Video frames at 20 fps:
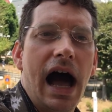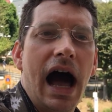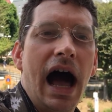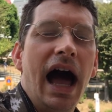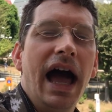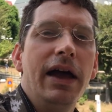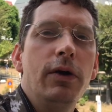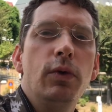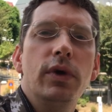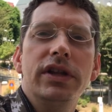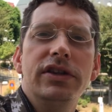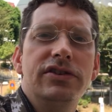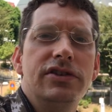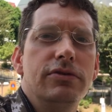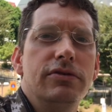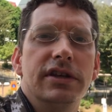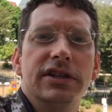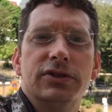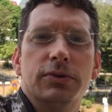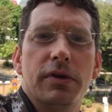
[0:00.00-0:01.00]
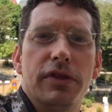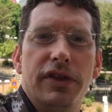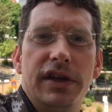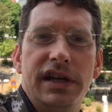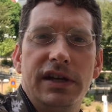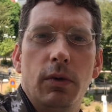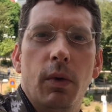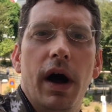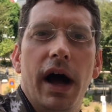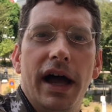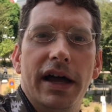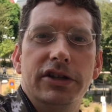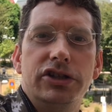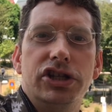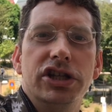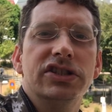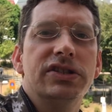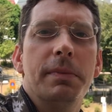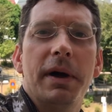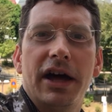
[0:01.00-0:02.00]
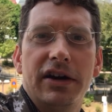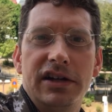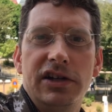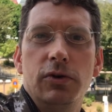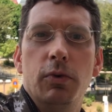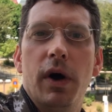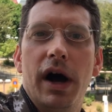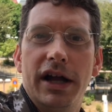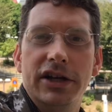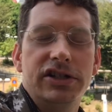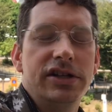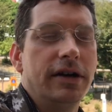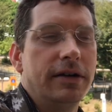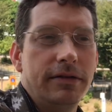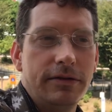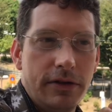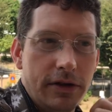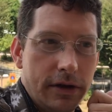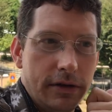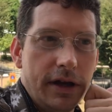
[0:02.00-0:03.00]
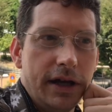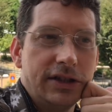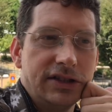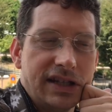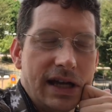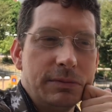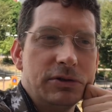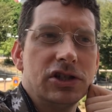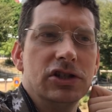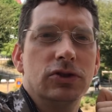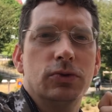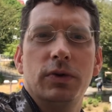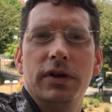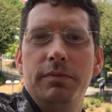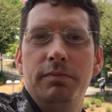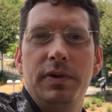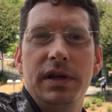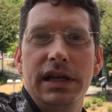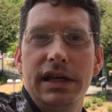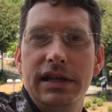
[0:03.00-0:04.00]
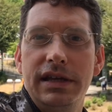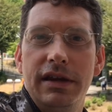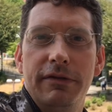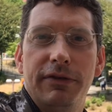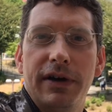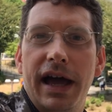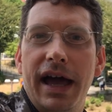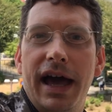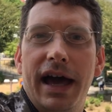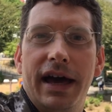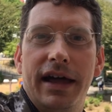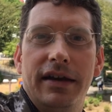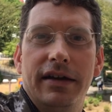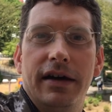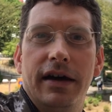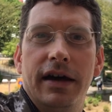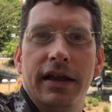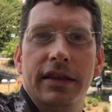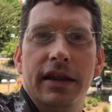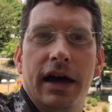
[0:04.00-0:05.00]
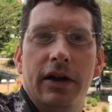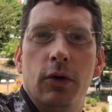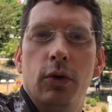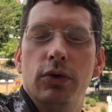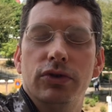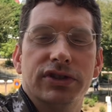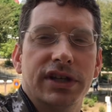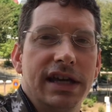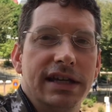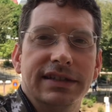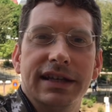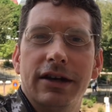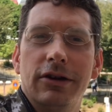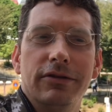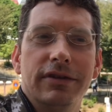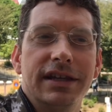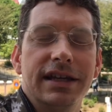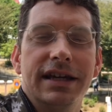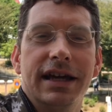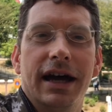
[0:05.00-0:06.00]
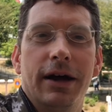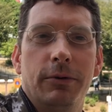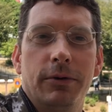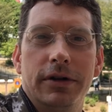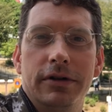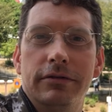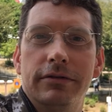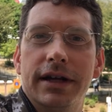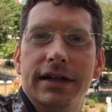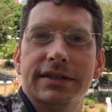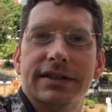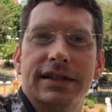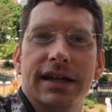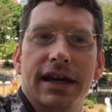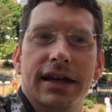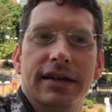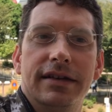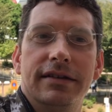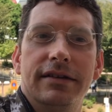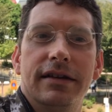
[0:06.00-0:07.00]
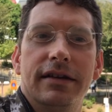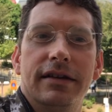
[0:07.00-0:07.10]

I would do this with any wash, just about any wash. The, the exceptions would be if I had a non-holes case. I don't think I would risk it.